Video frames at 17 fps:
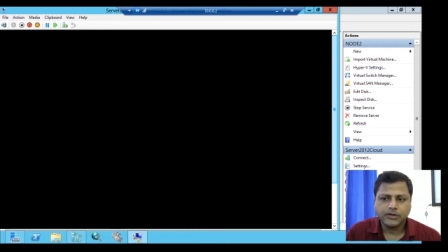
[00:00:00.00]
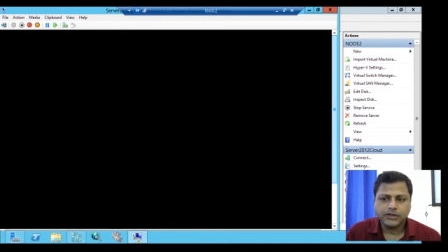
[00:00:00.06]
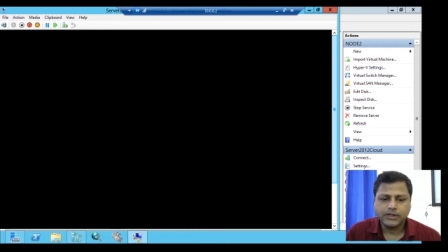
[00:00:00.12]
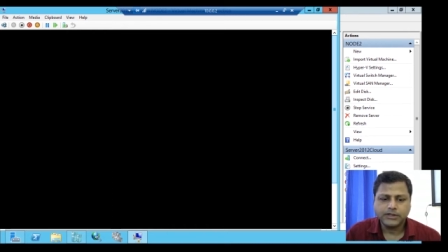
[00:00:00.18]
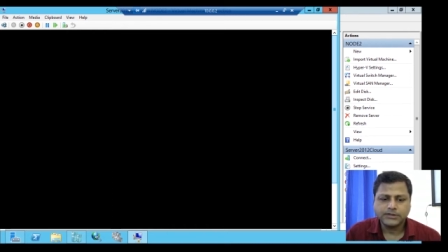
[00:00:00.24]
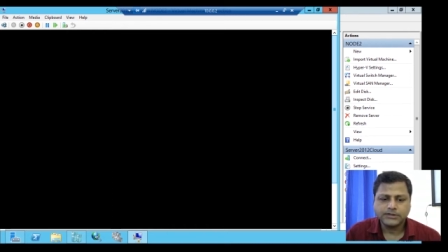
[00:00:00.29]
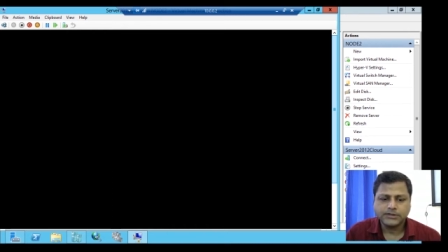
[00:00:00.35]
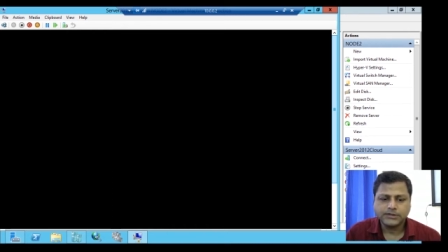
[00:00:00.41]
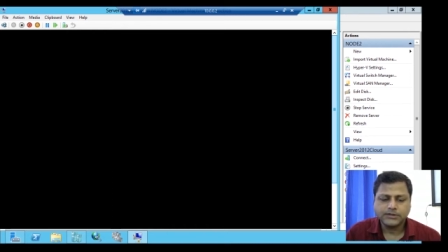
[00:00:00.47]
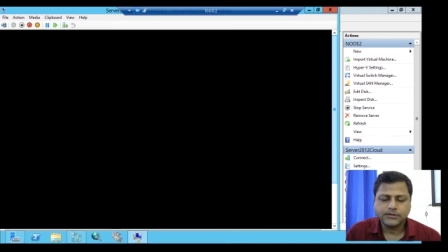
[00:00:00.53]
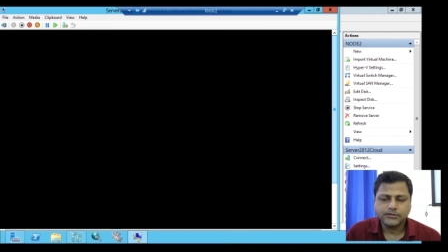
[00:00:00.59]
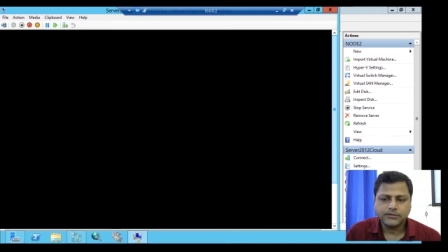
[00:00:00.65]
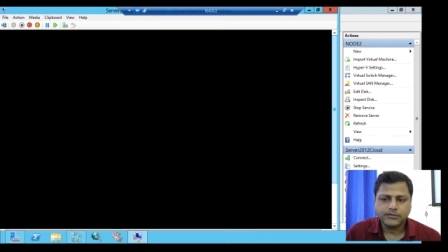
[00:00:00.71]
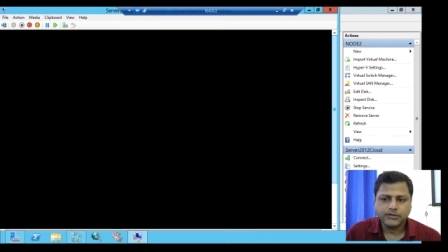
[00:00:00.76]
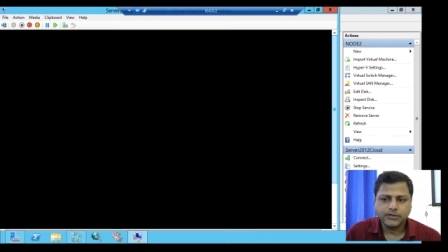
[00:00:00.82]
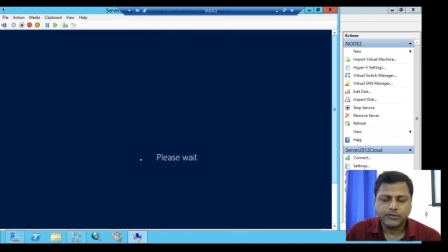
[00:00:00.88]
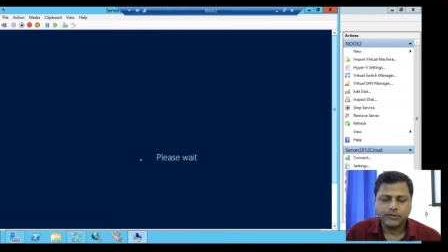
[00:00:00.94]
disks
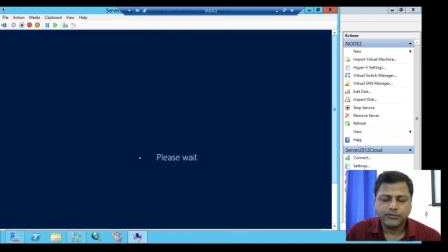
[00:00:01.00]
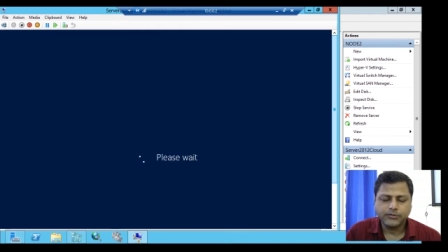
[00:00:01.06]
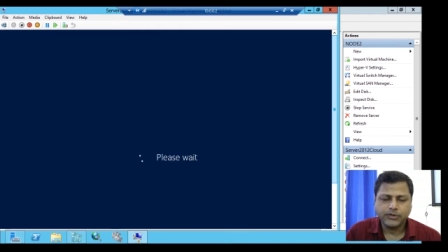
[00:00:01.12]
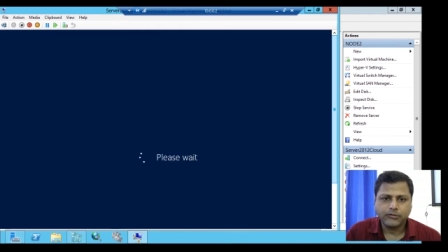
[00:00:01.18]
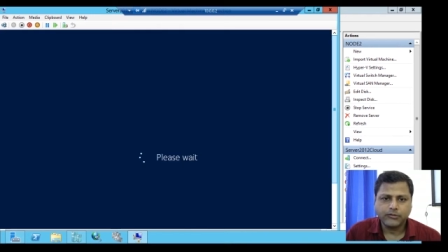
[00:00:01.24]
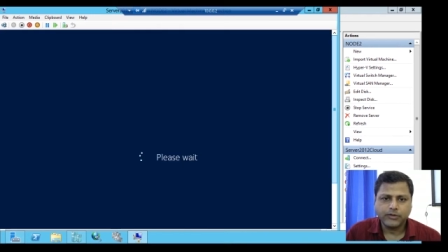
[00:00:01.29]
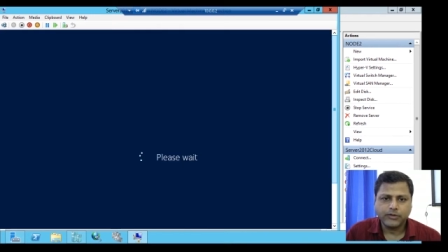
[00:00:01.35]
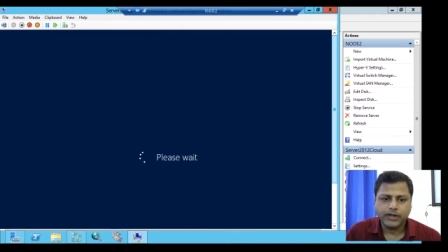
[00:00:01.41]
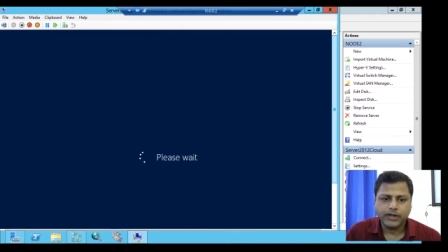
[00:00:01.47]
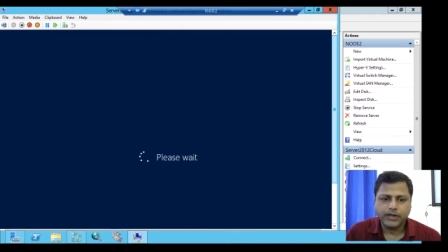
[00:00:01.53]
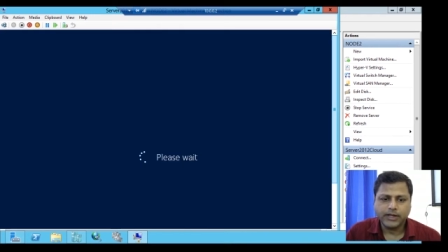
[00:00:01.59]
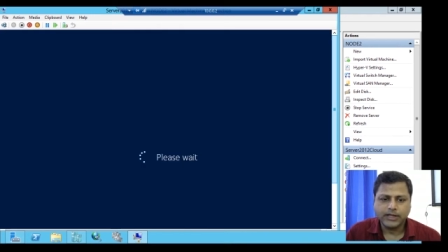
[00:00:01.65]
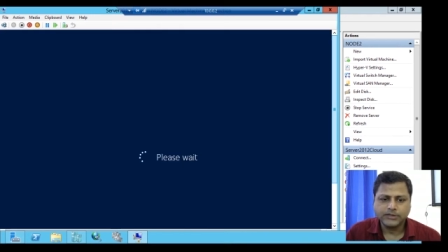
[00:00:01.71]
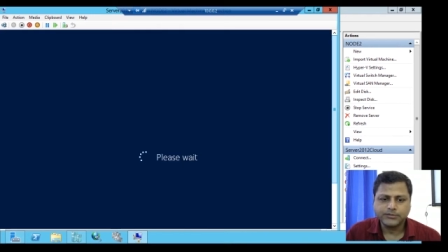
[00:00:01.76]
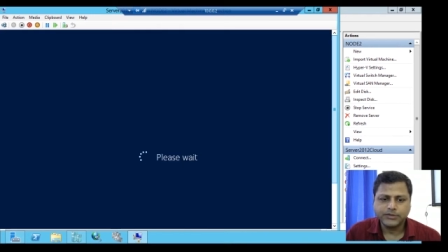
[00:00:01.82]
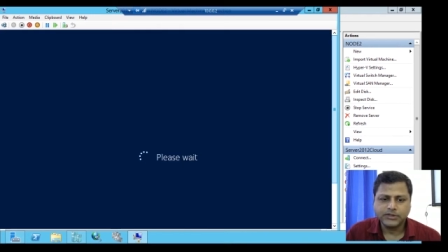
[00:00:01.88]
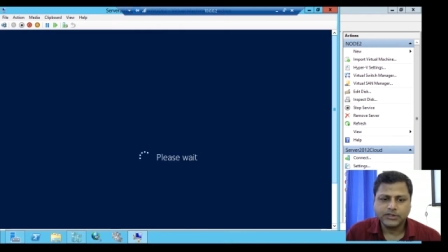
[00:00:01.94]
will be required
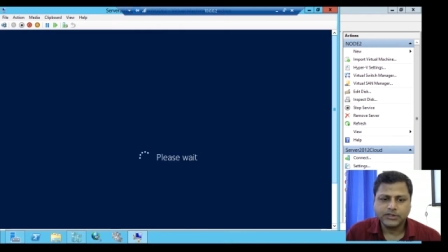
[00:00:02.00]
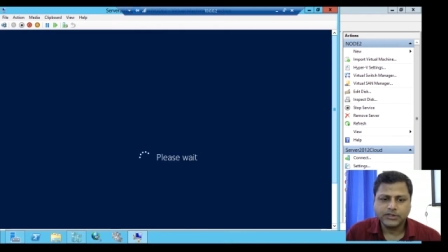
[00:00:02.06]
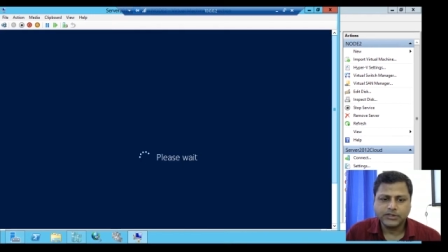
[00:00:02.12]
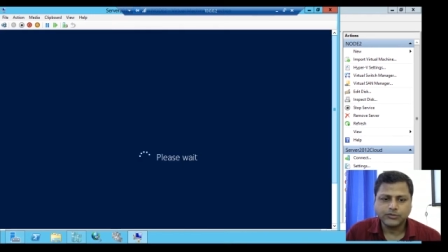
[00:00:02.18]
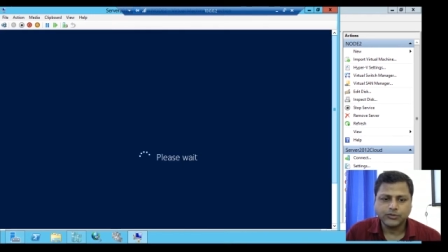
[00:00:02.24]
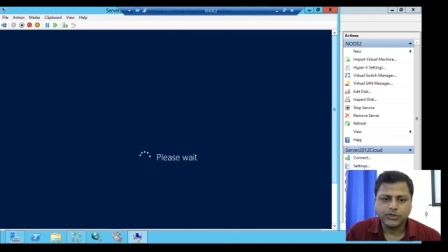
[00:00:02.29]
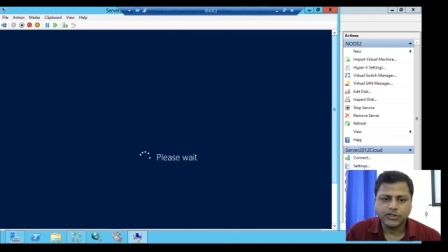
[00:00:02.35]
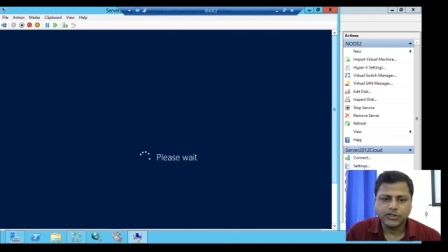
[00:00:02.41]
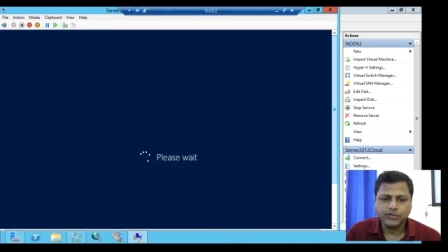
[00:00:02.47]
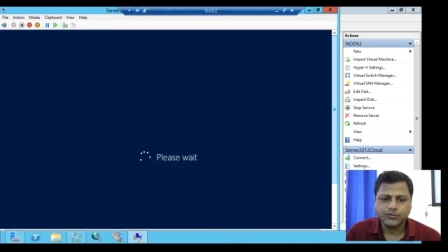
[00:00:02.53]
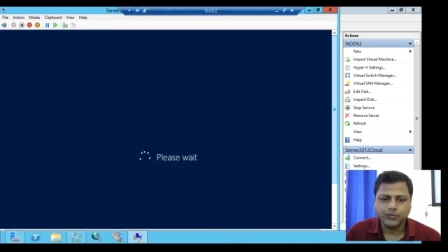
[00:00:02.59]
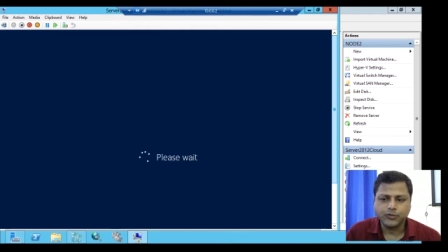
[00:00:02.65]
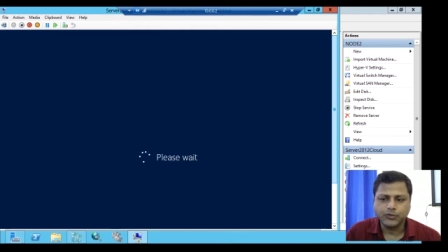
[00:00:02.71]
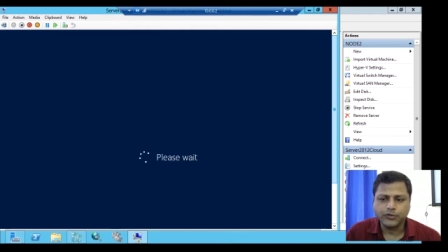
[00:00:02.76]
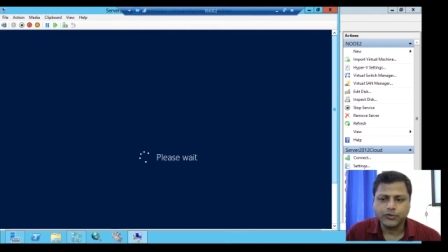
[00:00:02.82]
as per the storage pool.